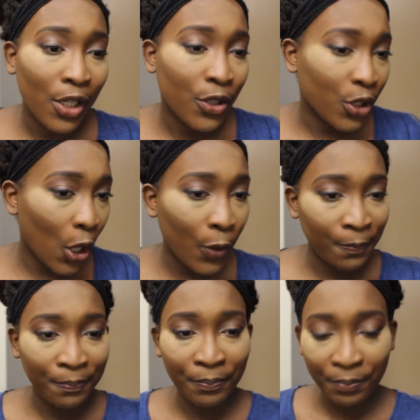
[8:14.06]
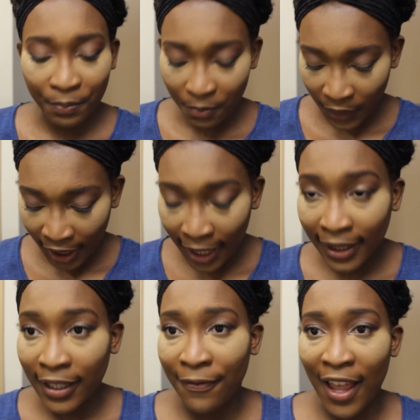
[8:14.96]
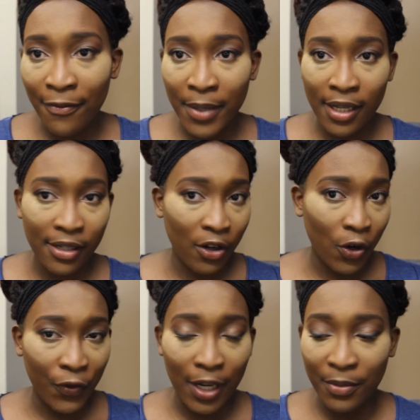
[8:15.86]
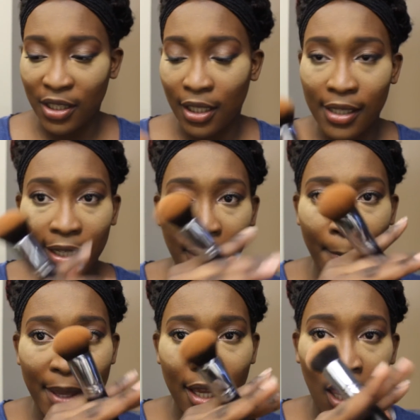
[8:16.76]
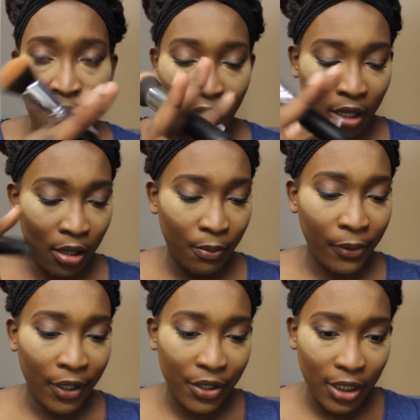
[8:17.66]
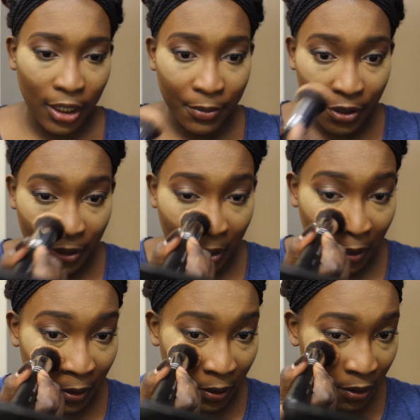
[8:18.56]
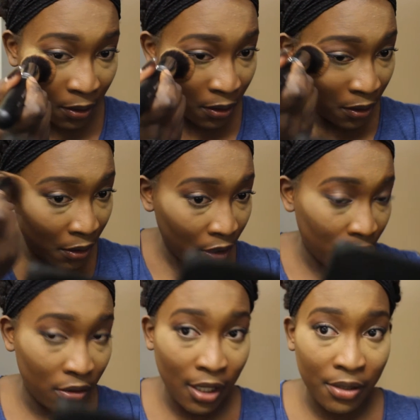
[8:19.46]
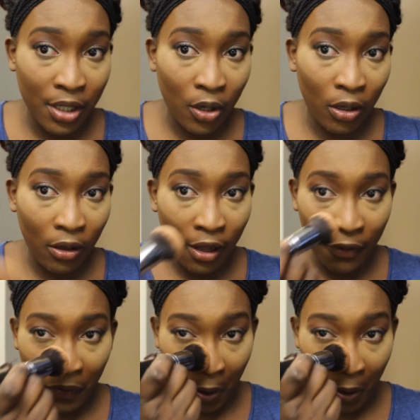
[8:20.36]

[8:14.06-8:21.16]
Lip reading: So now that the 5 minutes are over, I'm just gonna take a big brush and I'm just gonna dust it all off.